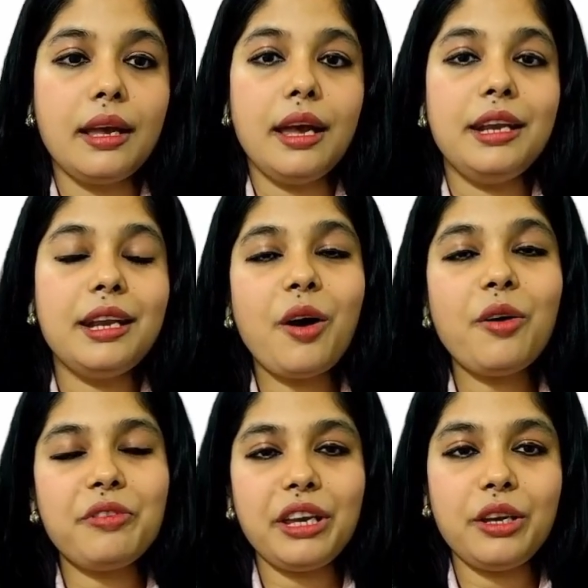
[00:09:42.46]
Now
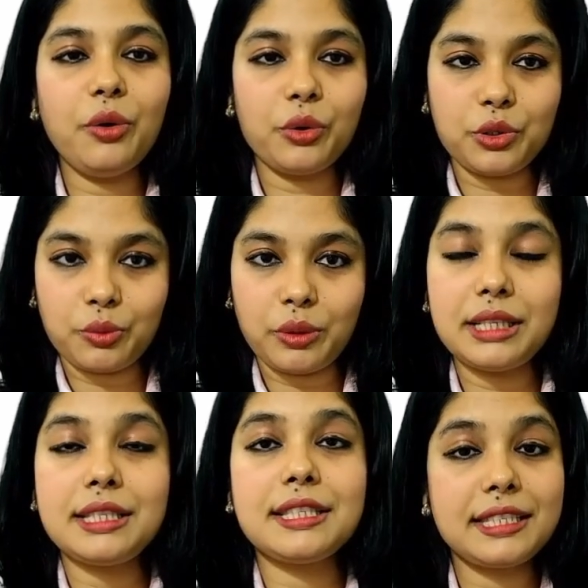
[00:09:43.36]
we go
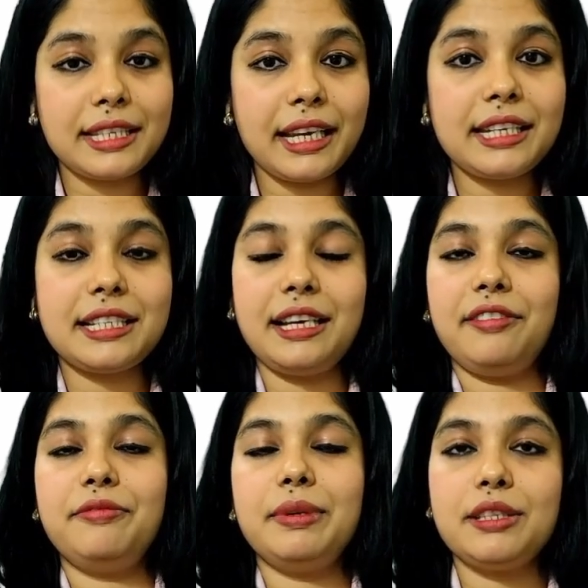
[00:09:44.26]
towards state
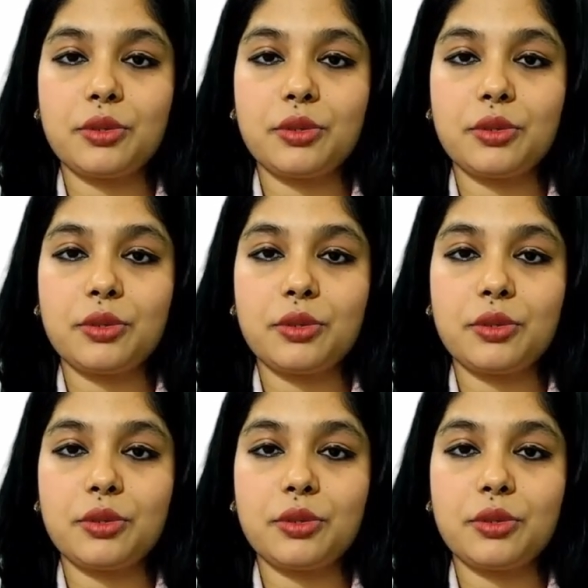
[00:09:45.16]
government.